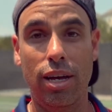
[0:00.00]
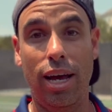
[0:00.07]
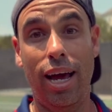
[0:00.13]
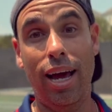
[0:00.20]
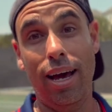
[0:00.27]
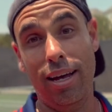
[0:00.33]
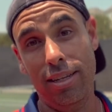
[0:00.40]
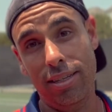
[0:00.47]

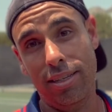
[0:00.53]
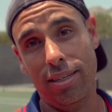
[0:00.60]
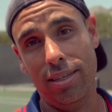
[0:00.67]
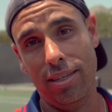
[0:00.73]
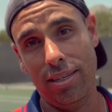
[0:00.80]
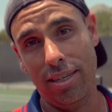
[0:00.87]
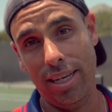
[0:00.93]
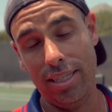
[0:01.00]
and
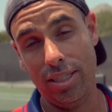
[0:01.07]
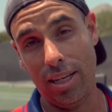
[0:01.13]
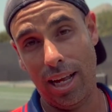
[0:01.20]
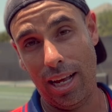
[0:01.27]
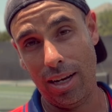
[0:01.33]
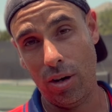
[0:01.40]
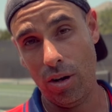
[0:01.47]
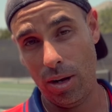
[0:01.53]
it's
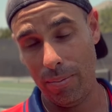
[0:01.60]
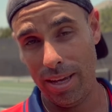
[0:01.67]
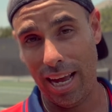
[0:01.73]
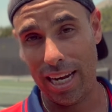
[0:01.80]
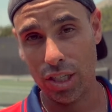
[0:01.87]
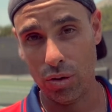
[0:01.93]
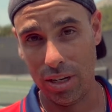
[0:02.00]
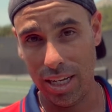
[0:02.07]
going to be
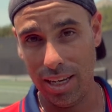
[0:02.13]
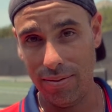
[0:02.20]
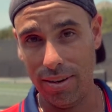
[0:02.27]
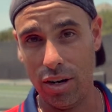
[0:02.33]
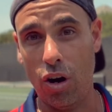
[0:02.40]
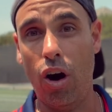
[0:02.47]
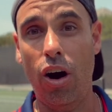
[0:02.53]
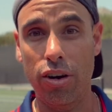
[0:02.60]
actually even
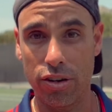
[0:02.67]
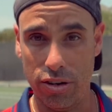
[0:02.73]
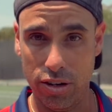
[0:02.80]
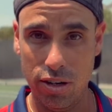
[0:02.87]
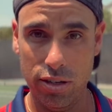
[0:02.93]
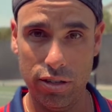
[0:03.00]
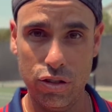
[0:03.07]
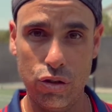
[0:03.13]

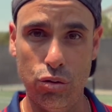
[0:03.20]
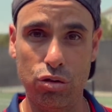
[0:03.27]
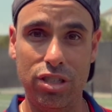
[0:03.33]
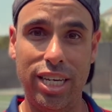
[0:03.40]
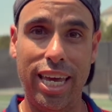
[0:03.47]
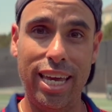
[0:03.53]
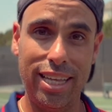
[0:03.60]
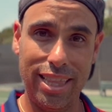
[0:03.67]
harder to
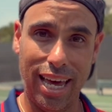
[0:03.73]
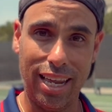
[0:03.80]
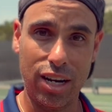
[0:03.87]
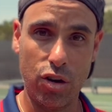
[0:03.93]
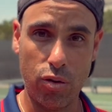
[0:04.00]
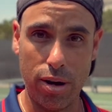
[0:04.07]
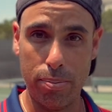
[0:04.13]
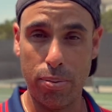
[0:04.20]
take that
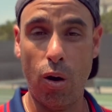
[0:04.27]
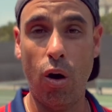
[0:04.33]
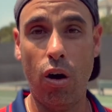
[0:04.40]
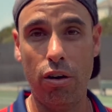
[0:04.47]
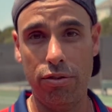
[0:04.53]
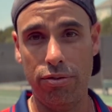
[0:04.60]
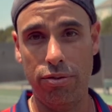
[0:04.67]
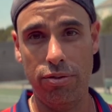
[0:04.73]
grip
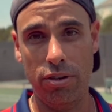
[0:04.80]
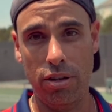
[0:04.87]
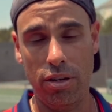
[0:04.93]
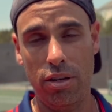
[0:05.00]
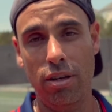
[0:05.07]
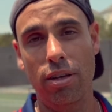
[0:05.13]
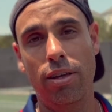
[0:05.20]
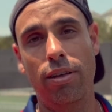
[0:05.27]
off
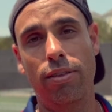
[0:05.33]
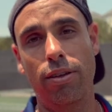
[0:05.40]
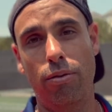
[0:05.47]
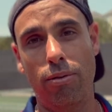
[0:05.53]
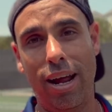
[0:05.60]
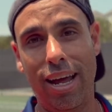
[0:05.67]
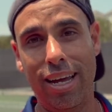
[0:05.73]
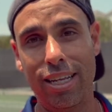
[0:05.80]
the
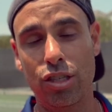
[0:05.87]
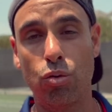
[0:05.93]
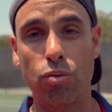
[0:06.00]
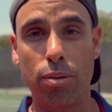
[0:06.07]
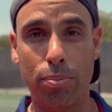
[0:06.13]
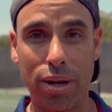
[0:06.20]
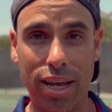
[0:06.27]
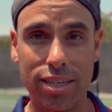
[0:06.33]
racket to
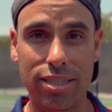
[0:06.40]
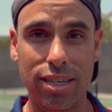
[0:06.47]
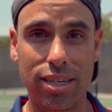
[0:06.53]
replace